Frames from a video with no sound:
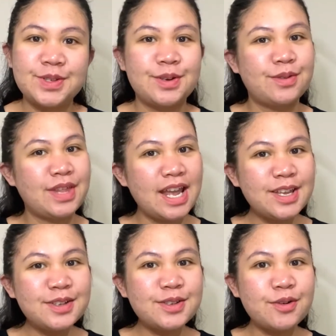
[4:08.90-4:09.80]
So
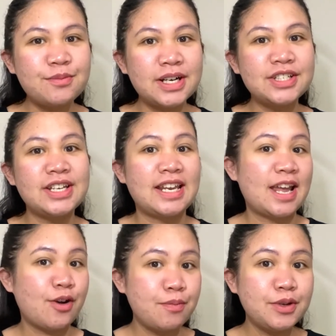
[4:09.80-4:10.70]
thank you so much, and
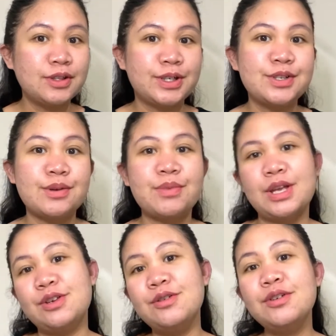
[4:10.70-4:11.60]
I hope you learned
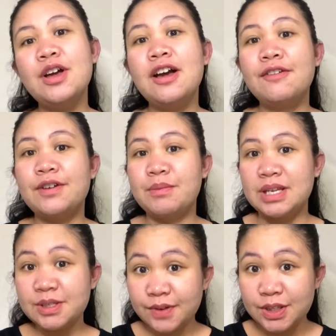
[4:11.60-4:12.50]
something new from
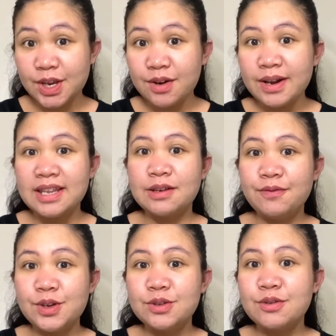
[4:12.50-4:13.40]
this video, and
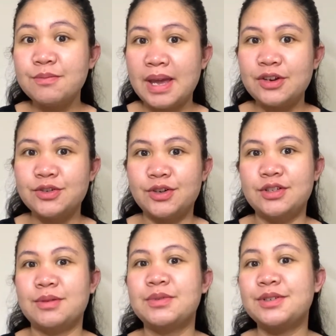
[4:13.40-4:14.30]
if you do, make sure
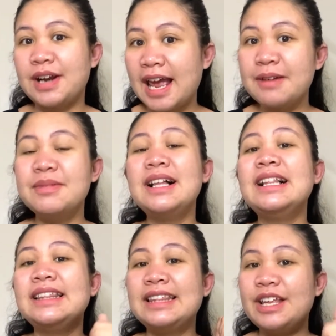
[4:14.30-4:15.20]
you subscribe,
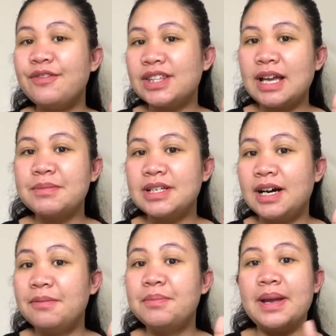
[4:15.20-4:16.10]
leave a thumbs
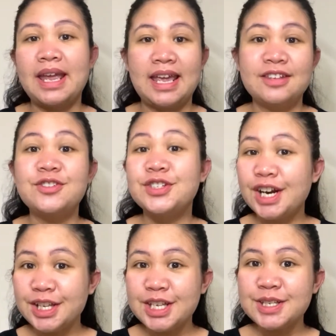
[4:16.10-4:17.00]
up, and
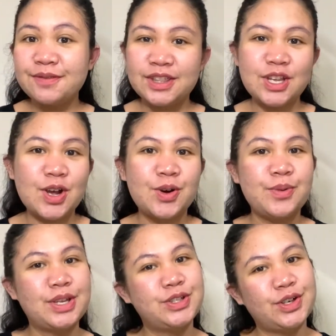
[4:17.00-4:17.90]
share this video
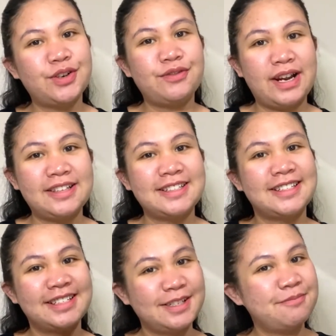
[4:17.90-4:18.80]
with your
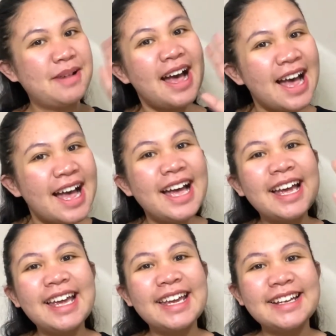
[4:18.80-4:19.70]
friends.
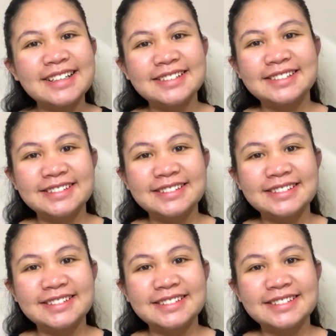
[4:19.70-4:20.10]
Bye!